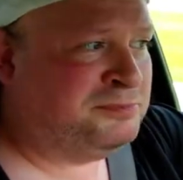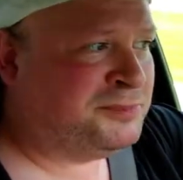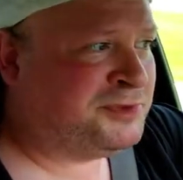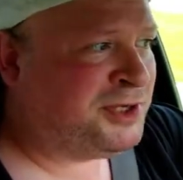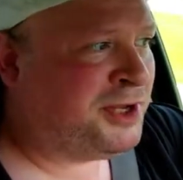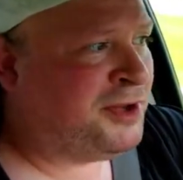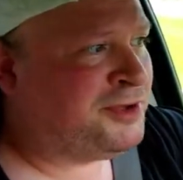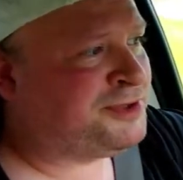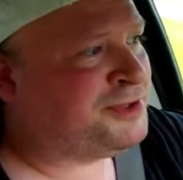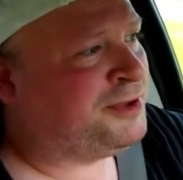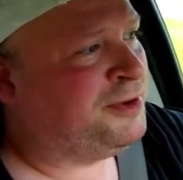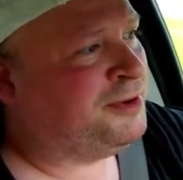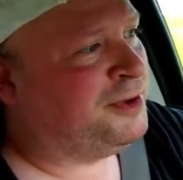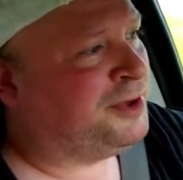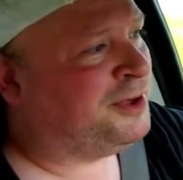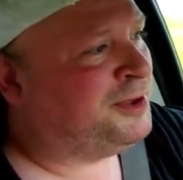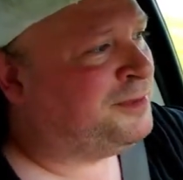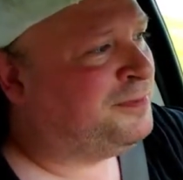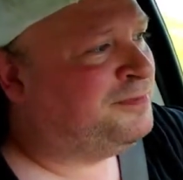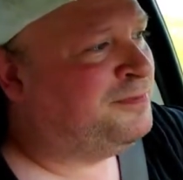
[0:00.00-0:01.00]
It's
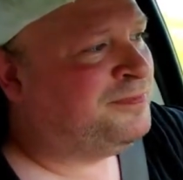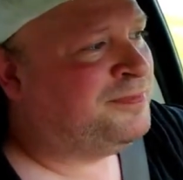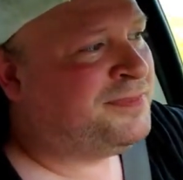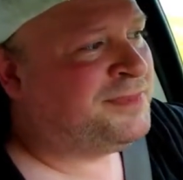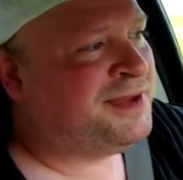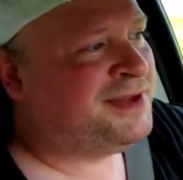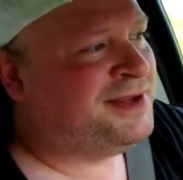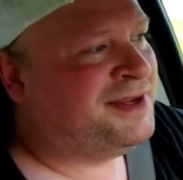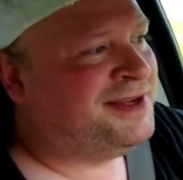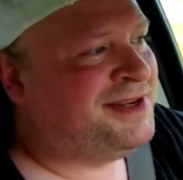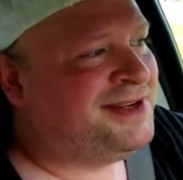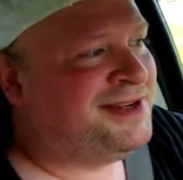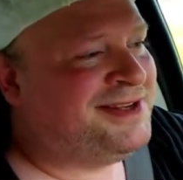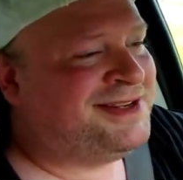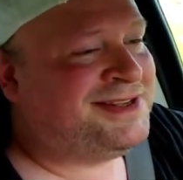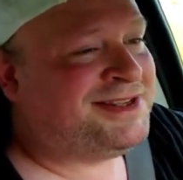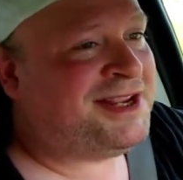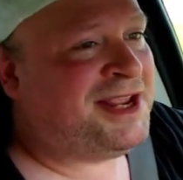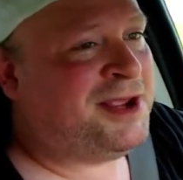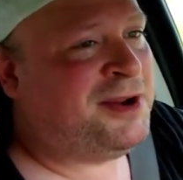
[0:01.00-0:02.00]
also
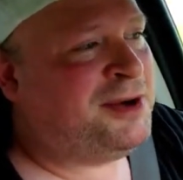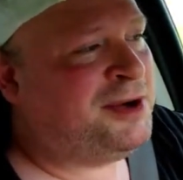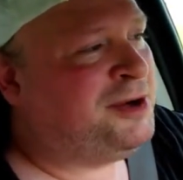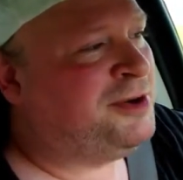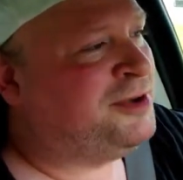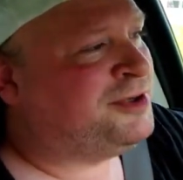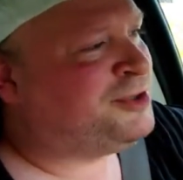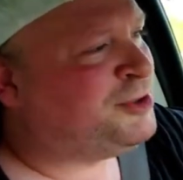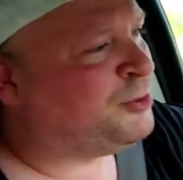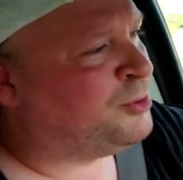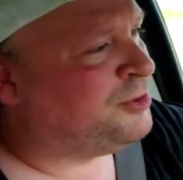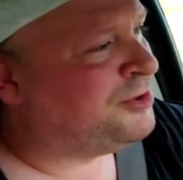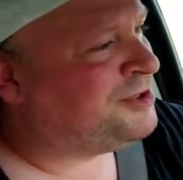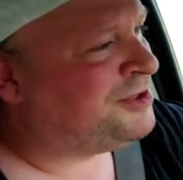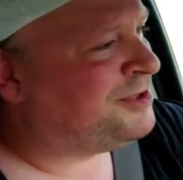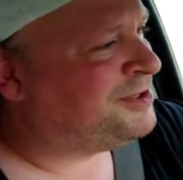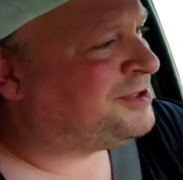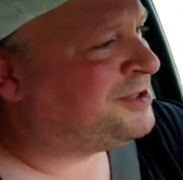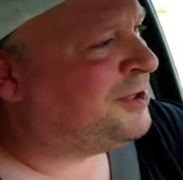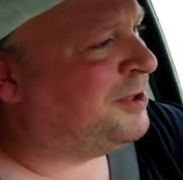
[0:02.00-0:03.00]
a town here in
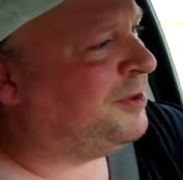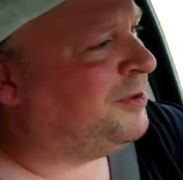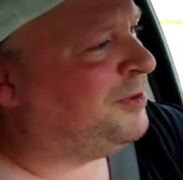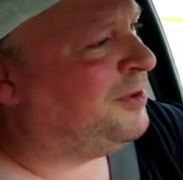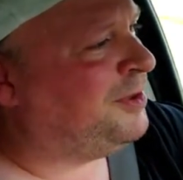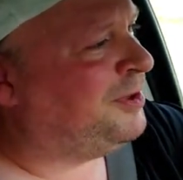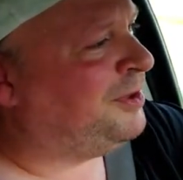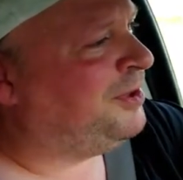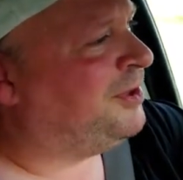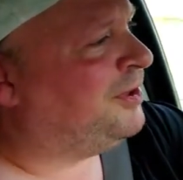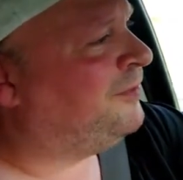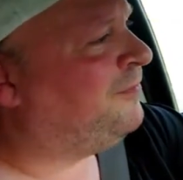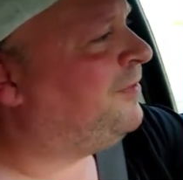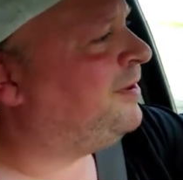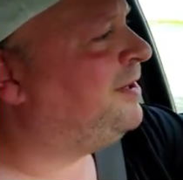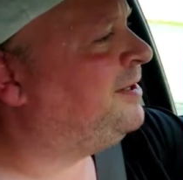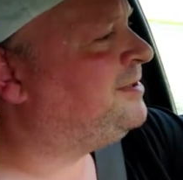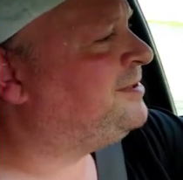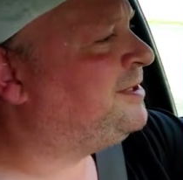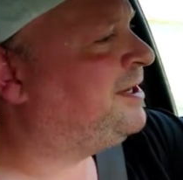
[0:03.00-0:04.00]
Georgia, so the uh,
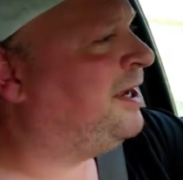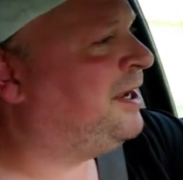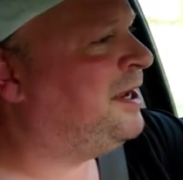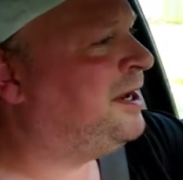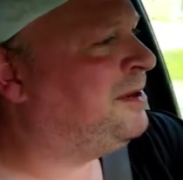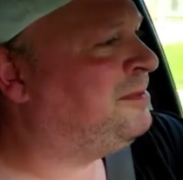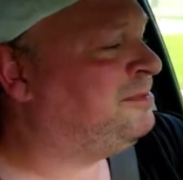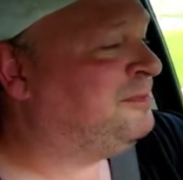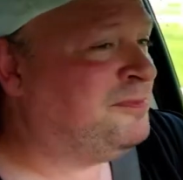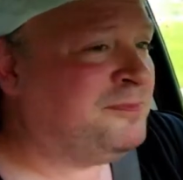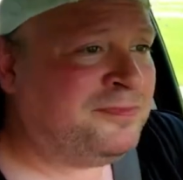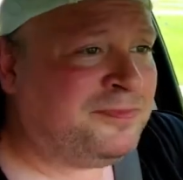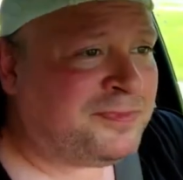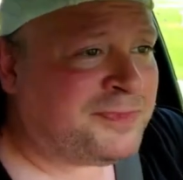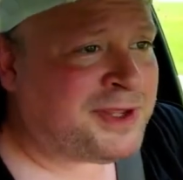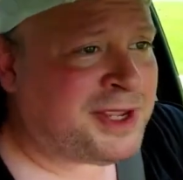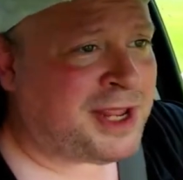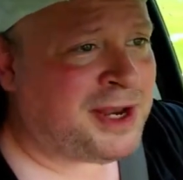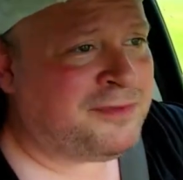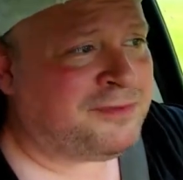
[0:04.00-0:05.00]
fans got
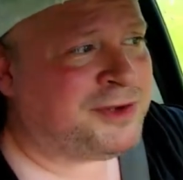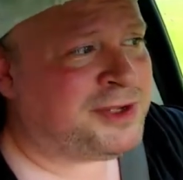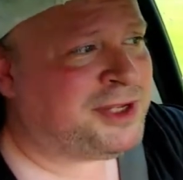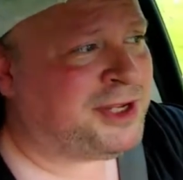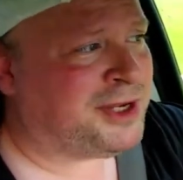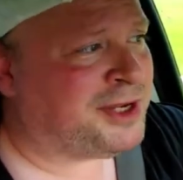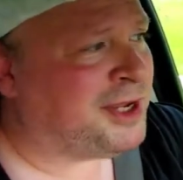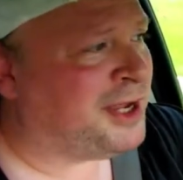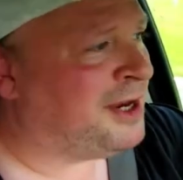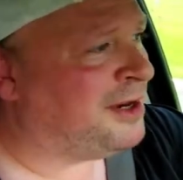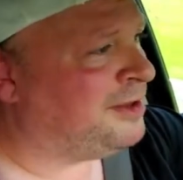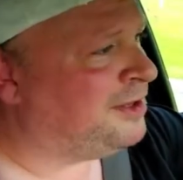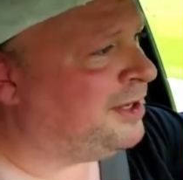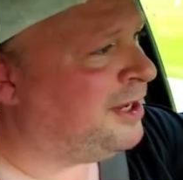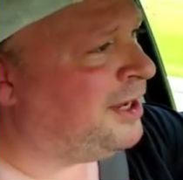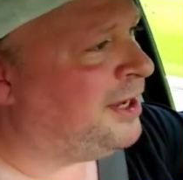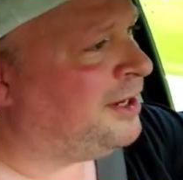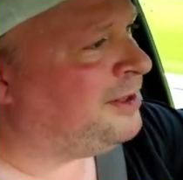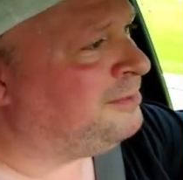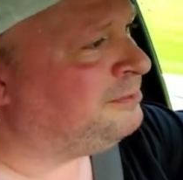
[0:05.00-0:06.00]
kind of a kick out of
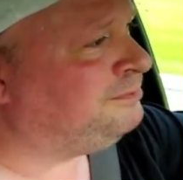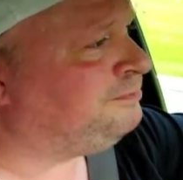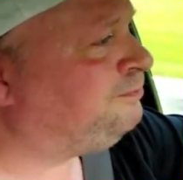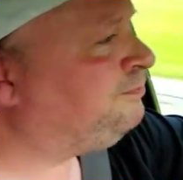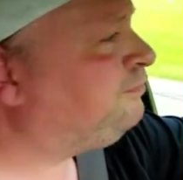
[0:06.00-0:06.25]
that.